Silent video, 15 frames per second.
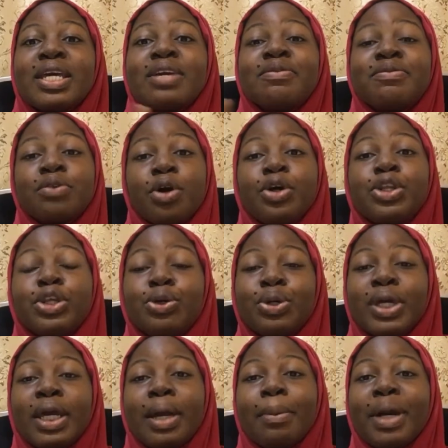If you're new
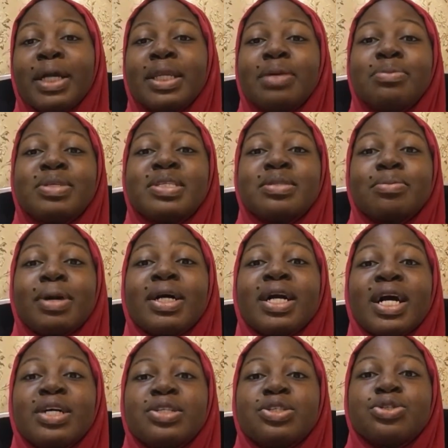here, my name is
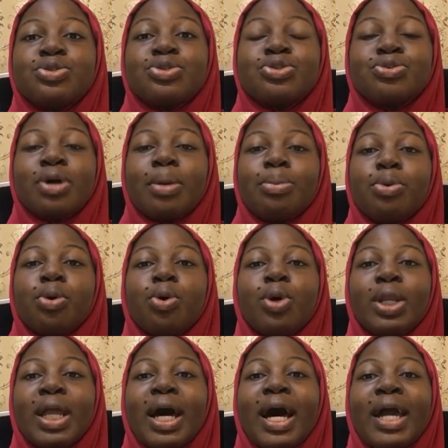Magaji Nusrah.
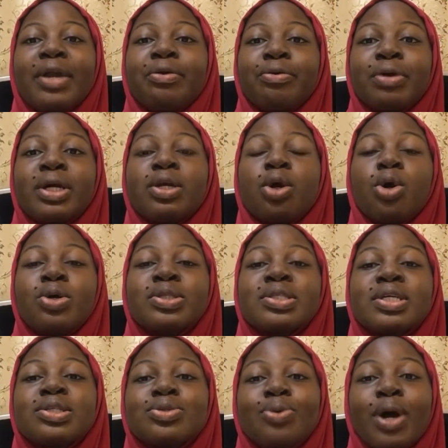I create
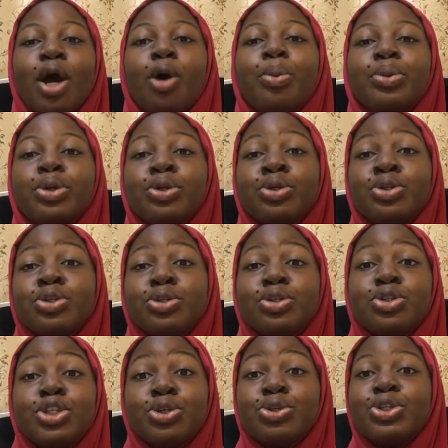content to help you
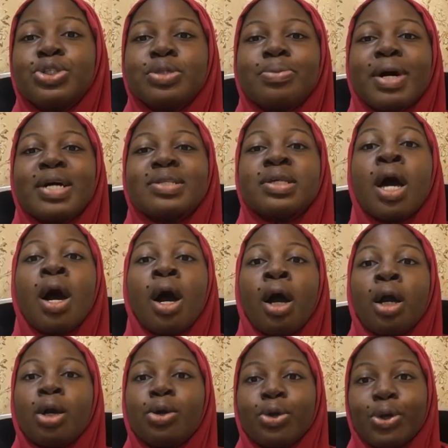new YouTubers
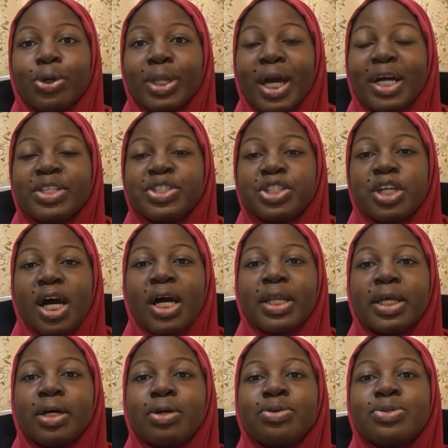grow their
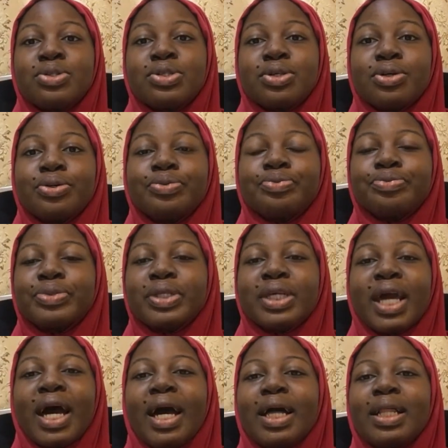channel. So
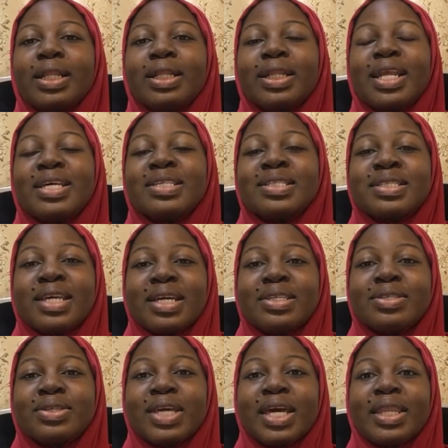yeah, let's stay
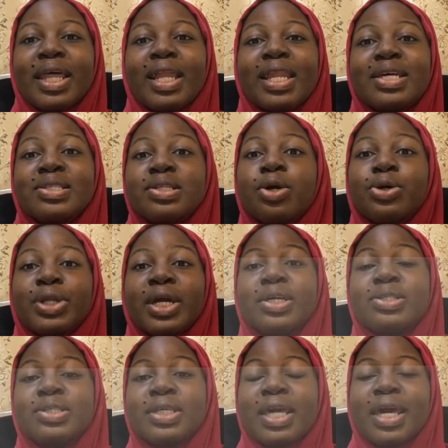together, let's
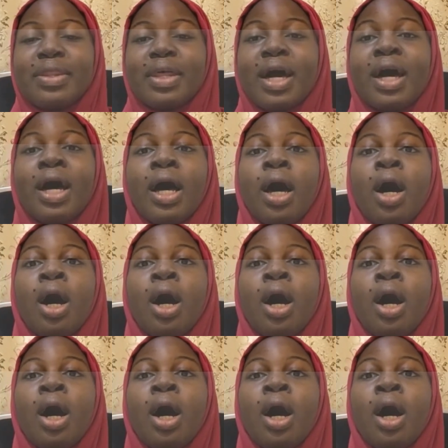connect together.